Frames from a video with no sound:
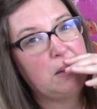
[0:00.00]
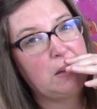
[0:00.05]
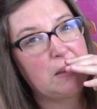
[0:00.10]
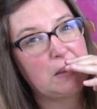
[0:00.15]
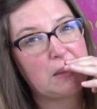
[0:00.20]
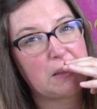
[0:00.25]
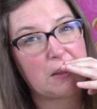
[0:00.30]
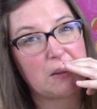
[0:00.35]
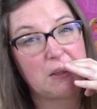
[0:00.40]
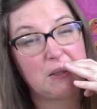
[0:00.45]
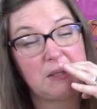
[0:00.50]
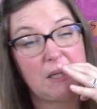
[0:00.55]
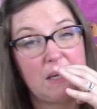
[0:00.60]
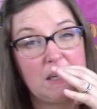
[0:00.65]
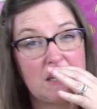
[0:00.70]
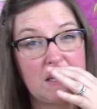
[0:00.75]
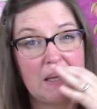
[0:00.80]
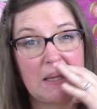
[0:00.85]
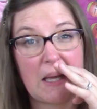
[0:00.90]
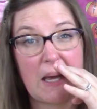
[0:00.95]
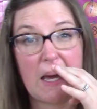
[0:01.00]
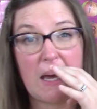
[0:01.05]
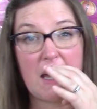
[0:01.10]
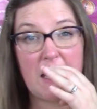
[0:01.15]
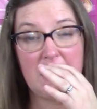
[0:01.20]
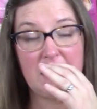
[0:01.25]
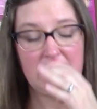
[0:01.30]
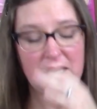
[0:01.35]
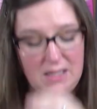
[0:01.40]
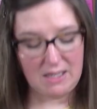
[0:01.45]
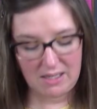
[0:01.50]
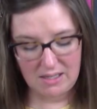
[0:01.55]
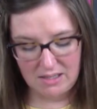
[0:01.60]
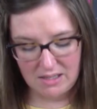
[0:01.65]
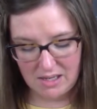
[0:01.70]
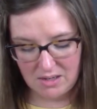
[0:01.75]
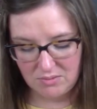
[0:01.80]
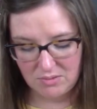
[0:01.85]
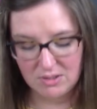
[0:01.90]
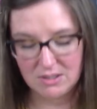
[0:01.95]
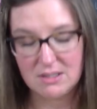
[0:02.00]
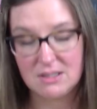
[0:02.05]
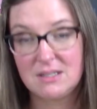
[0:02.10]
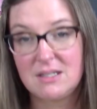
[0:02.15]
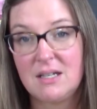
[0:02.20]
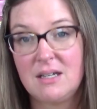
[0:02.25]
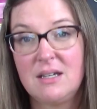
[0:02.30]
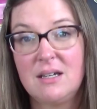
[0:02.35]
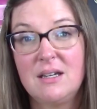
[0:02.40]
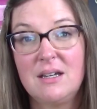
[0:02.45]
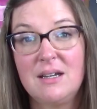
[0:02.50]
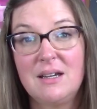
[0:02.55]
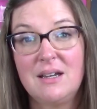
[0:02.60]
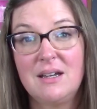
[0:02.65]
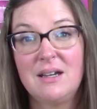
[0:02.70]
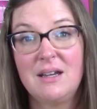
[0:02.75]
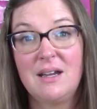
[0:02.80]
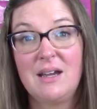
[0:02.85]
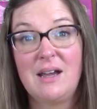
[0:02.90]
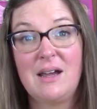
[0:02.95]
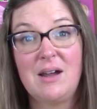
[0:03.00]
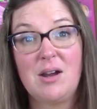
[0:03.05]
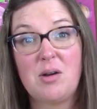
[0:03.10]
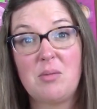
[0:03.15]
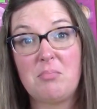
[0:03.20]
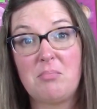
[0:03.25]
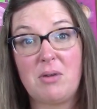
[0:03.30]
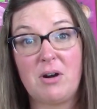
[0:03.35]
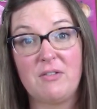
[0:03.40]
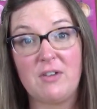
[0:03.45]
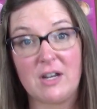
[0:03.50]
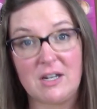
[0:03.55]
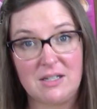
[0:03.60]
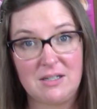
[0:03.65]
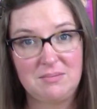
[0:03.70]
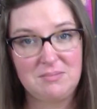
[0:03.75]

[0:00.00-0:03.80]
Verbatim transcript: So she did that, and that was perfect.